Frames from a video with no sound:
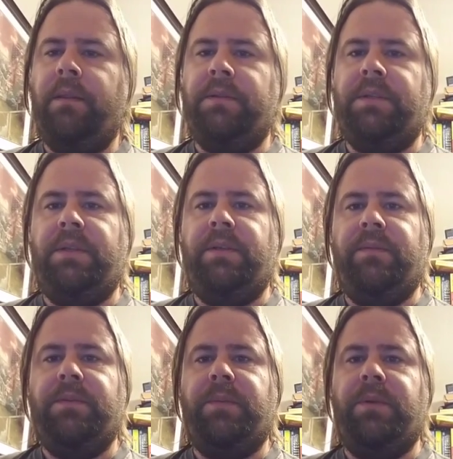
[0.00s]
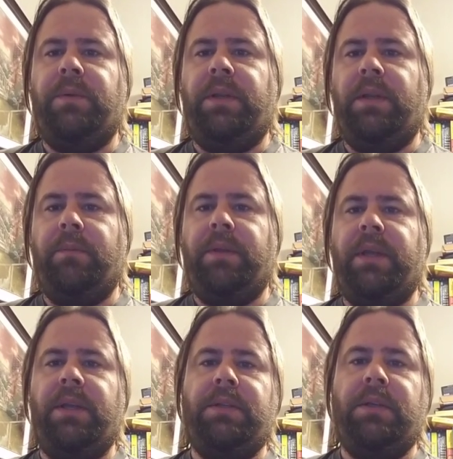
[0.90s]
There's a difference between
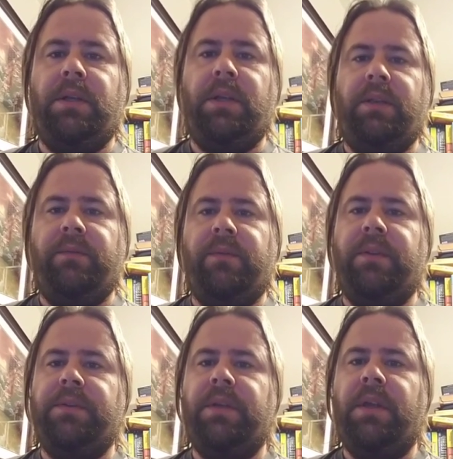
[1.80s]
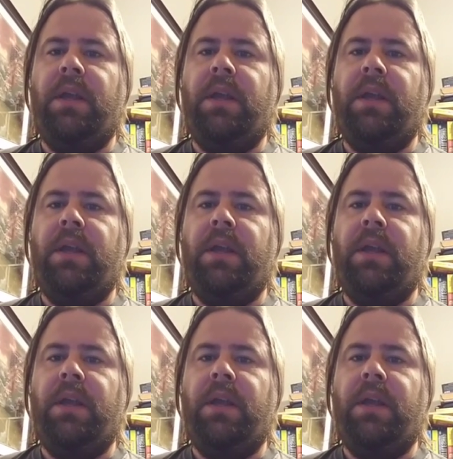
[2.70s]
implication and inference.